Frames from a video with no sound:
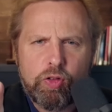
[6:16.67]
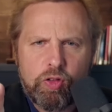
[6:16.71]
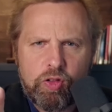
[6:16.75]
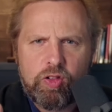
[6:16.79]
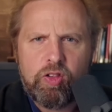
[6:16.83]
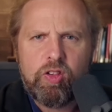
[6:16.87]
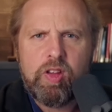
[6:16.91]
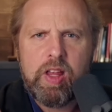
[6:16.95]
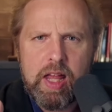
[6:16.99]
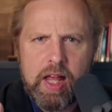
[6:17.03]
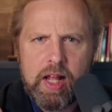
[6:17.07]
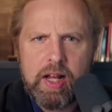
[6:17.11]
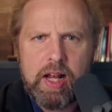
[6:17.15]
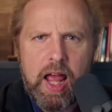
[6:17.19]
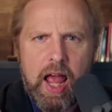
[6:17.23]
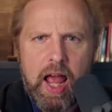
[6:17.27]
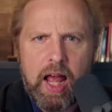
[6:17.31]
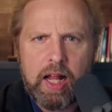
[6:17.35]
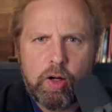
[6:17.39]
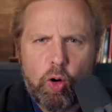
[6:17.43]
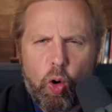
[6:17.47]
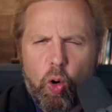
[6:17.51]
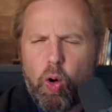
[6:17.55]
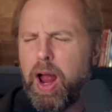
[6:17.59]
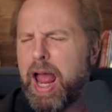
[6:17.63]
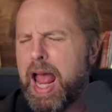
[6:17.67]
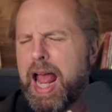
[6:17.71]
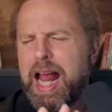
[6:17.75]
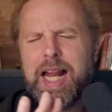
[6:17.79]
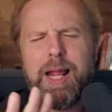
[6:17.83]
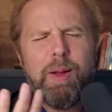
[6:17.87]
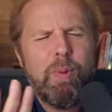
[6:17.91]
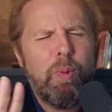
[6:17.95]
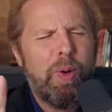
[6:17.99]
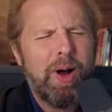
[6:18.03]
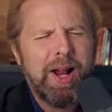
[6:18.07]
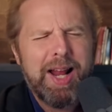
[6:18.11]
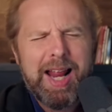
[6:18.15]
CNN or
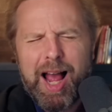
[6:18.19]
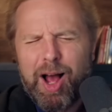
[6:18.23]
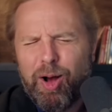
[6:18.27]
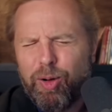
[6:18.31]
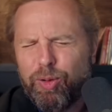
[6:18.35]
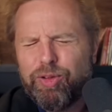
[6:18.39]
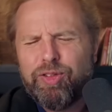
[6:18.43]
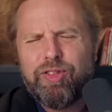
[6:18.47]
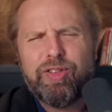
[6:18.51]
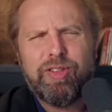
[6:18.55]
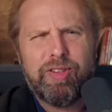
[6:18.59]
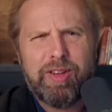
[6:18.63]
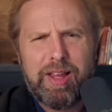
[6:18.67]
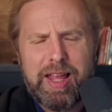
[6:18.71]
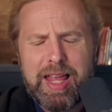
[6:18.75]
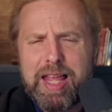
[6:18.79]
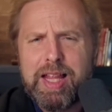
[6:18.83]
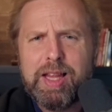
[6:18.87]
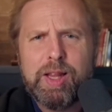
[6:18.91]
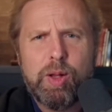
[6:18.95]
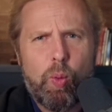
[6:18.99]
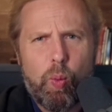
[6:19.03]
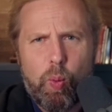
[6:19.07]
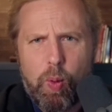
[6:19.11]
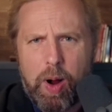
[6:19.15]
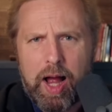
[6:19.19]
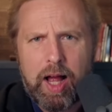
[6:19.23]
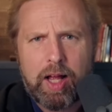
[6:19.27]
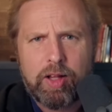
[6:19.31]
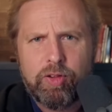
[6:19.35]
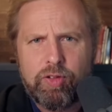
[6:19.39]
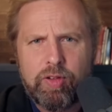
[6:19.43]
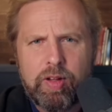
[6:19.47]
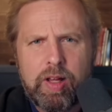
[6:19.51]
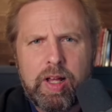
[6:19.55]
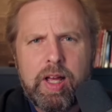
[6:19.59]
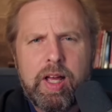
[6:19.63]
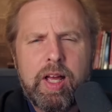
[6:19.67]
anyone else in the
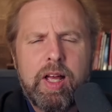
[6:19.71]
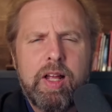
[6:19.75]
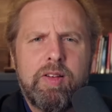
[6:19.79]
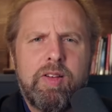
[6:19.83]
West,